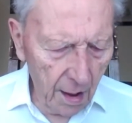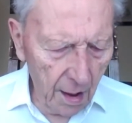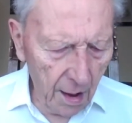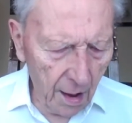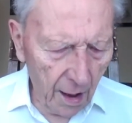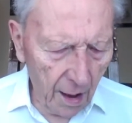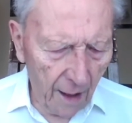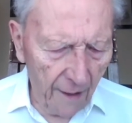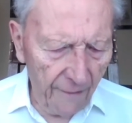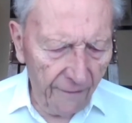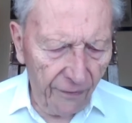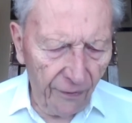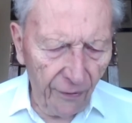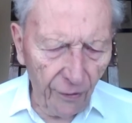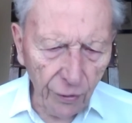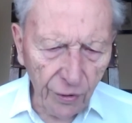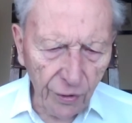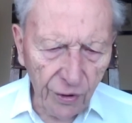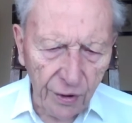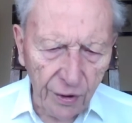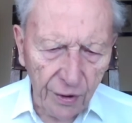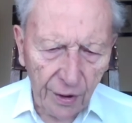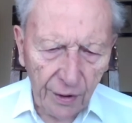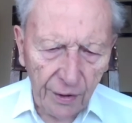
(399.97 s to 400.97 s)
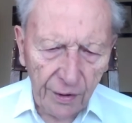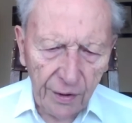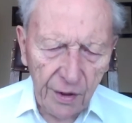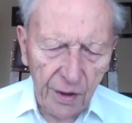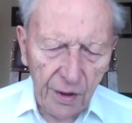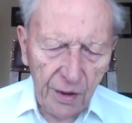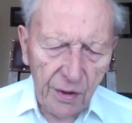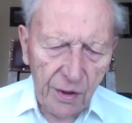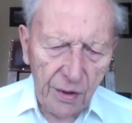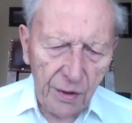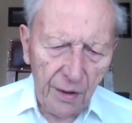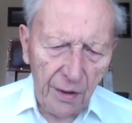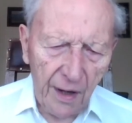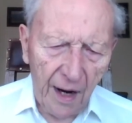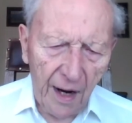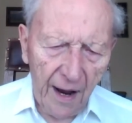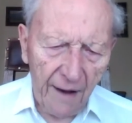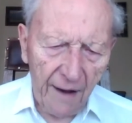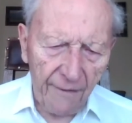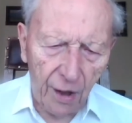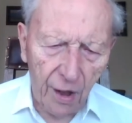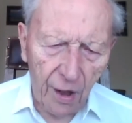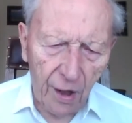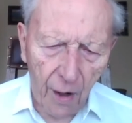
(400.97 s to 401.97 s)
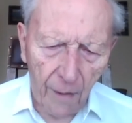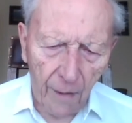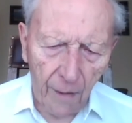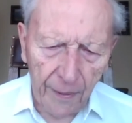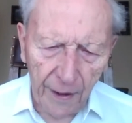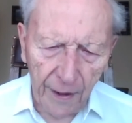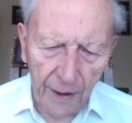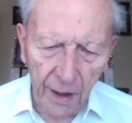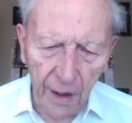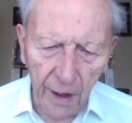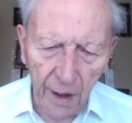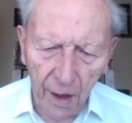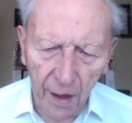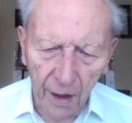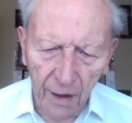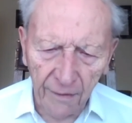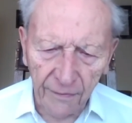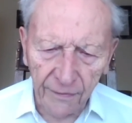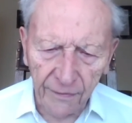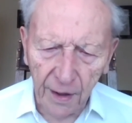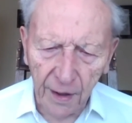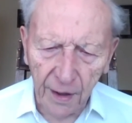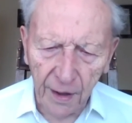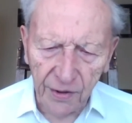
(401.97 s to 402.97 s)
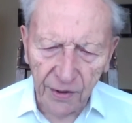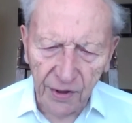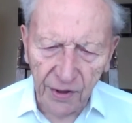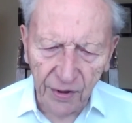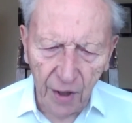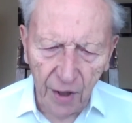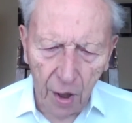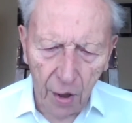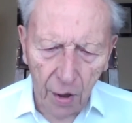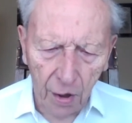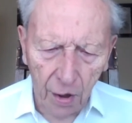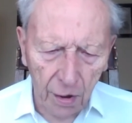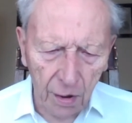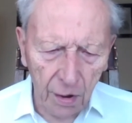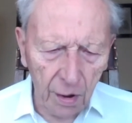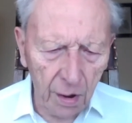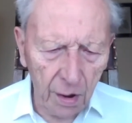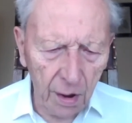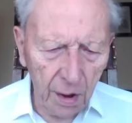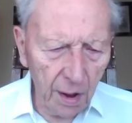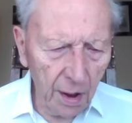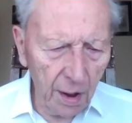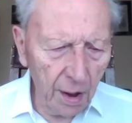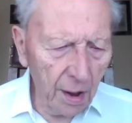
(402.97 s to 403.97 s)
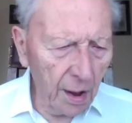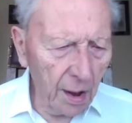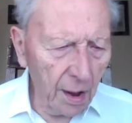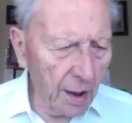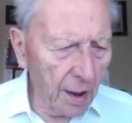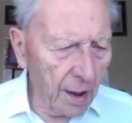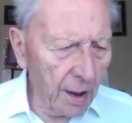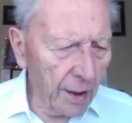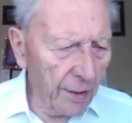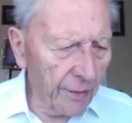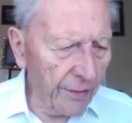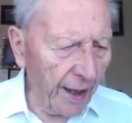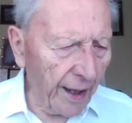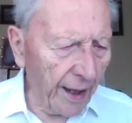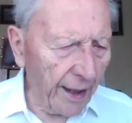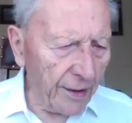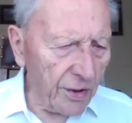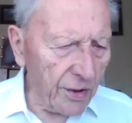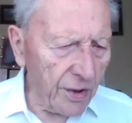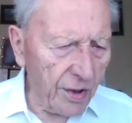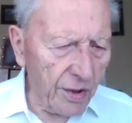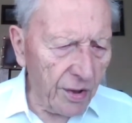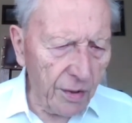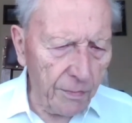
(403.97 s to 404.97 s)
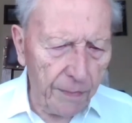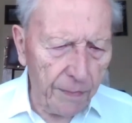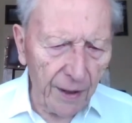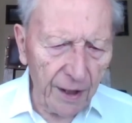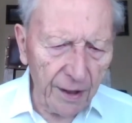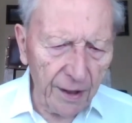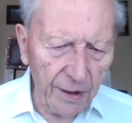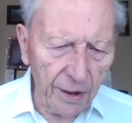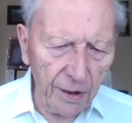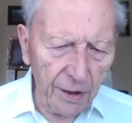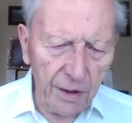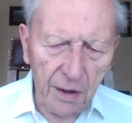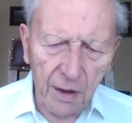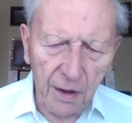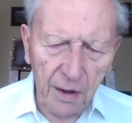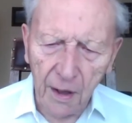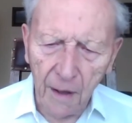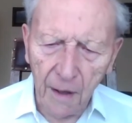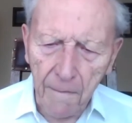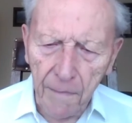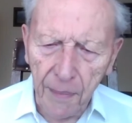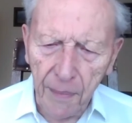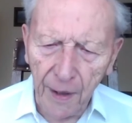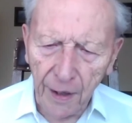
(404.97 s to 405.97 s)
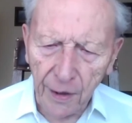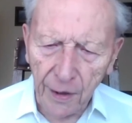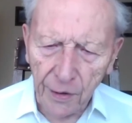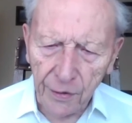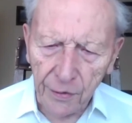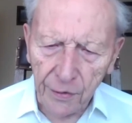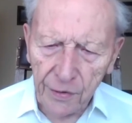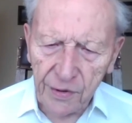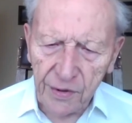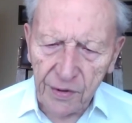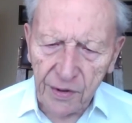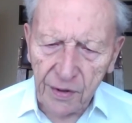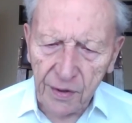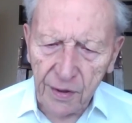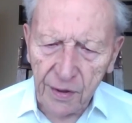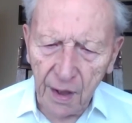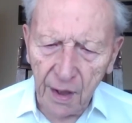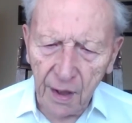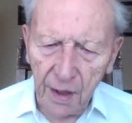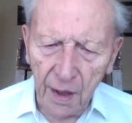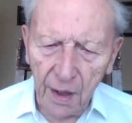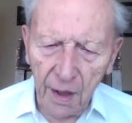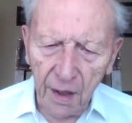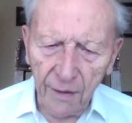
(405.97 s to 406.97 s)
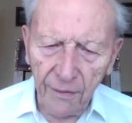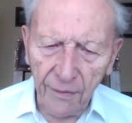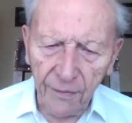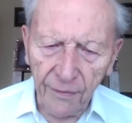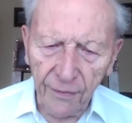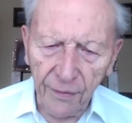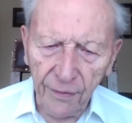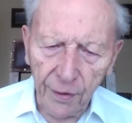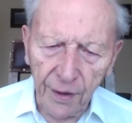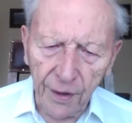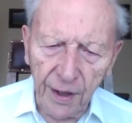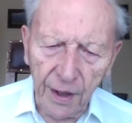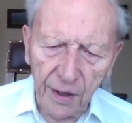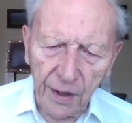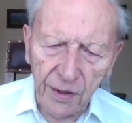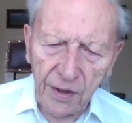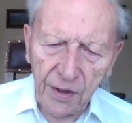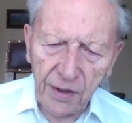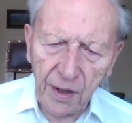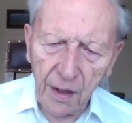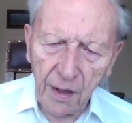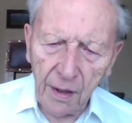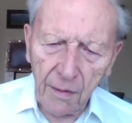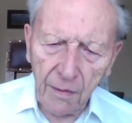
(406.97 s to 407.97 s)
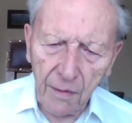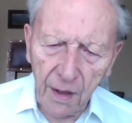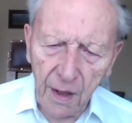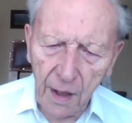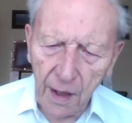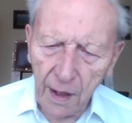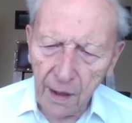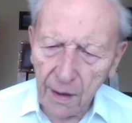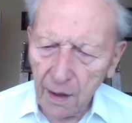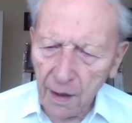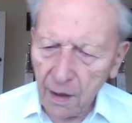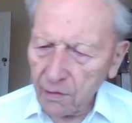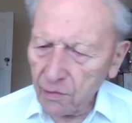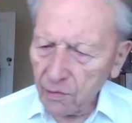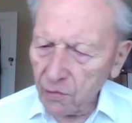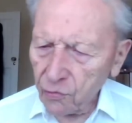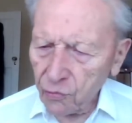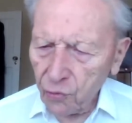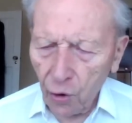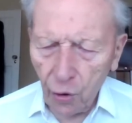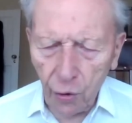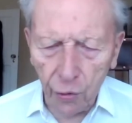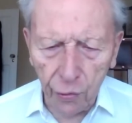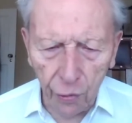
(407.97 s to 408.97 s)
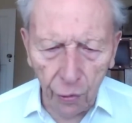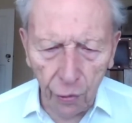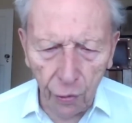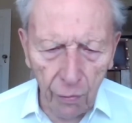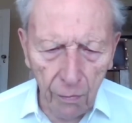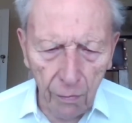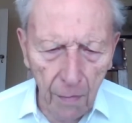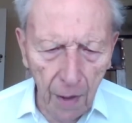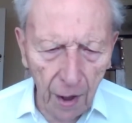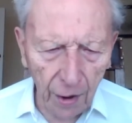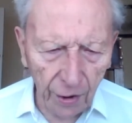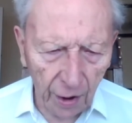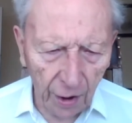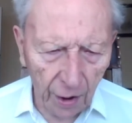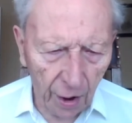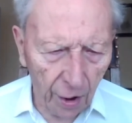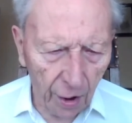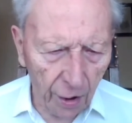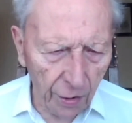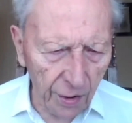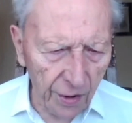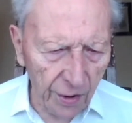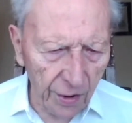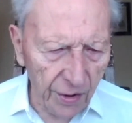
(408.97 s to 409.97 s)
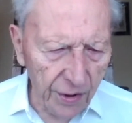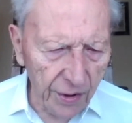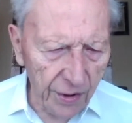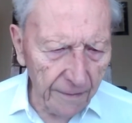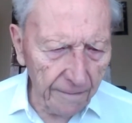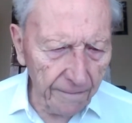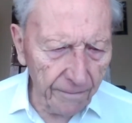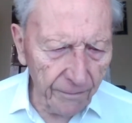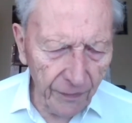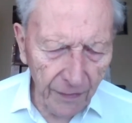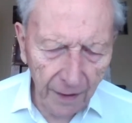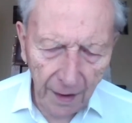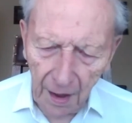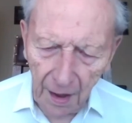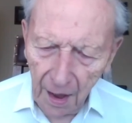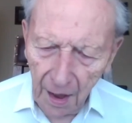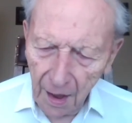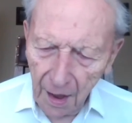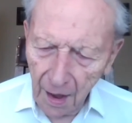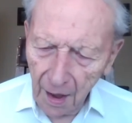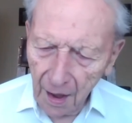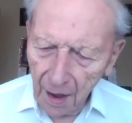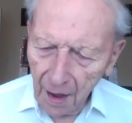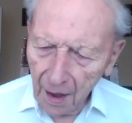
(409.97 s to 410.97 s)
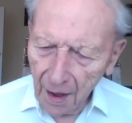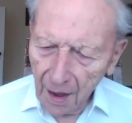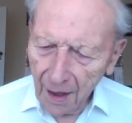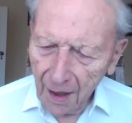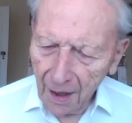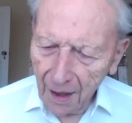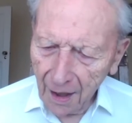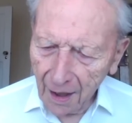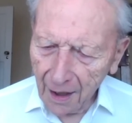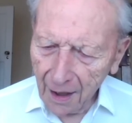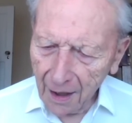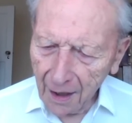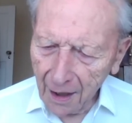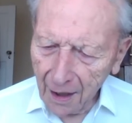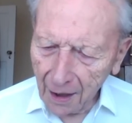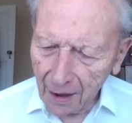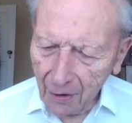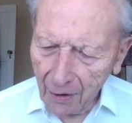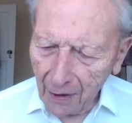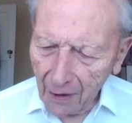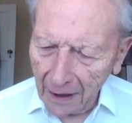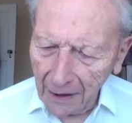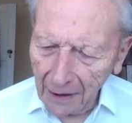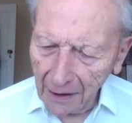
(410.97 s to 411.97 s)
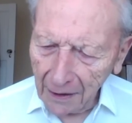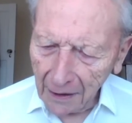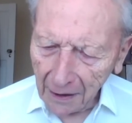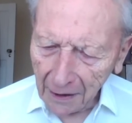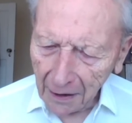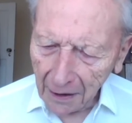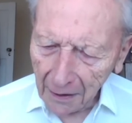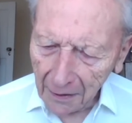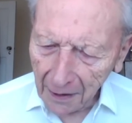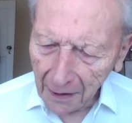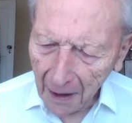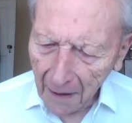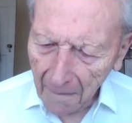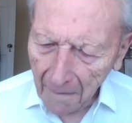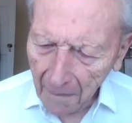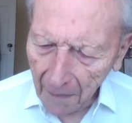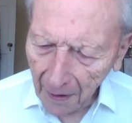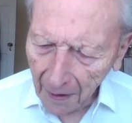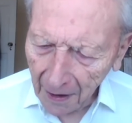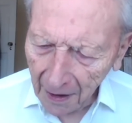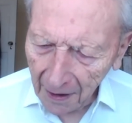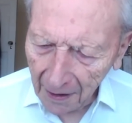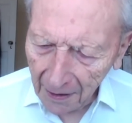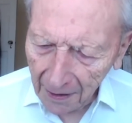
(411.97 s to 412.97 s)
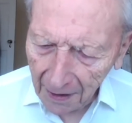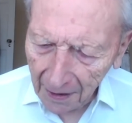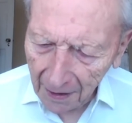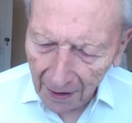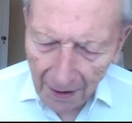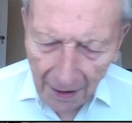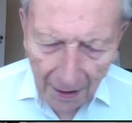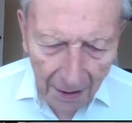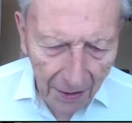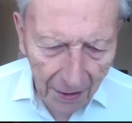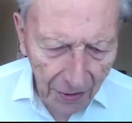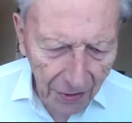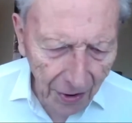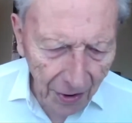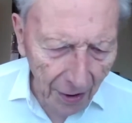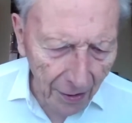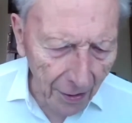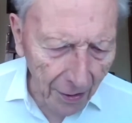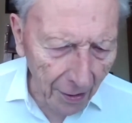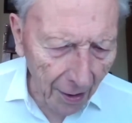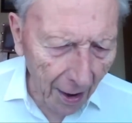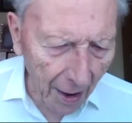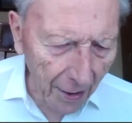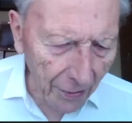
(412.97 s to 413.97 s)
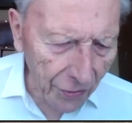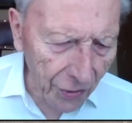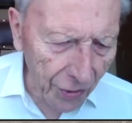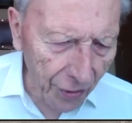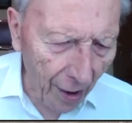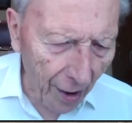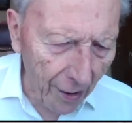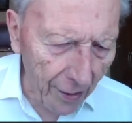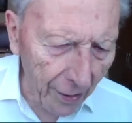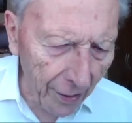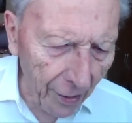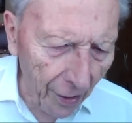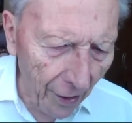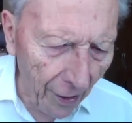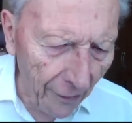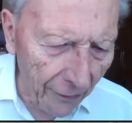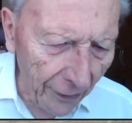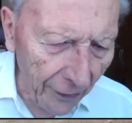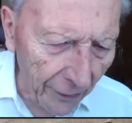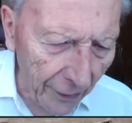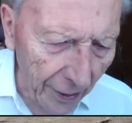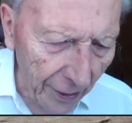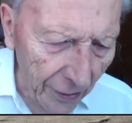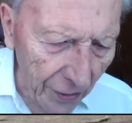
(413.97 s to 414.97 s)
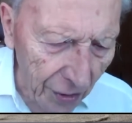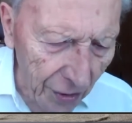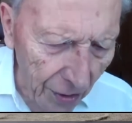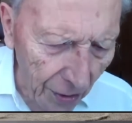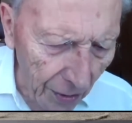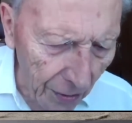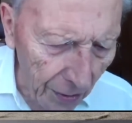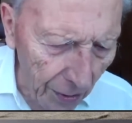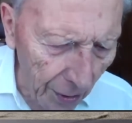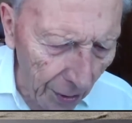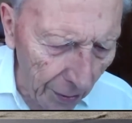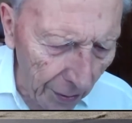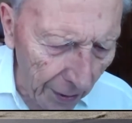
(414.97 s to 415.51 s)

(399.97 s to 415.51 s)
I'm fortunate to have a copy of a song that Bernard composed for his rural monologues. A quaint little number, so I'll try and offer it to you